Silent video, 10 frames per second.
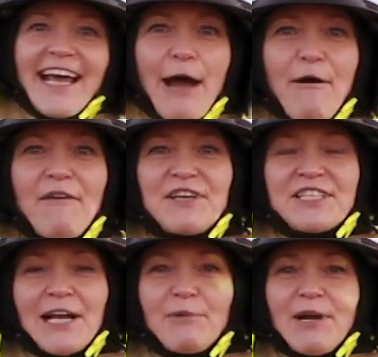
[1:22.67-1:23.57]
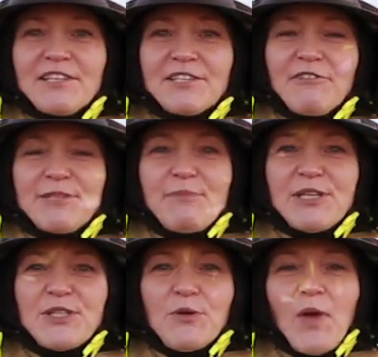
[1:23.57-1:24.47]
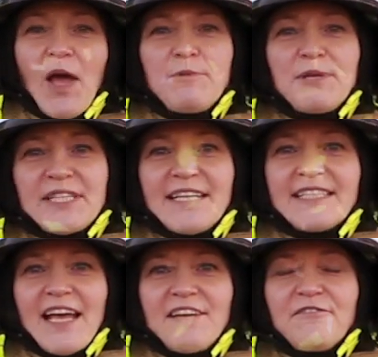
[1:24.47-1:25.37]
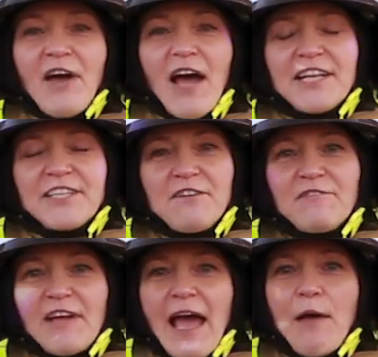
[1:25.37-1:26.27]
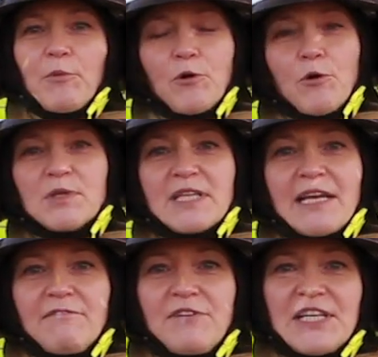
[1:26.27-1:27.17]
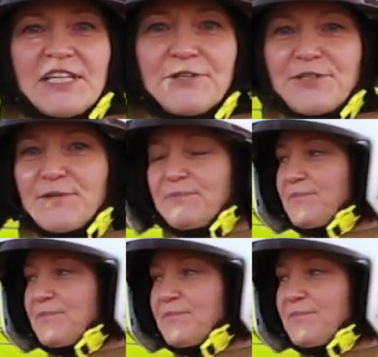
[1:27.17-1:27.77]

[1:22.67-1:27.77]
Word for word: However you celebrate this Christmas, we hope you stay safe and don't forget we're always here if you need us.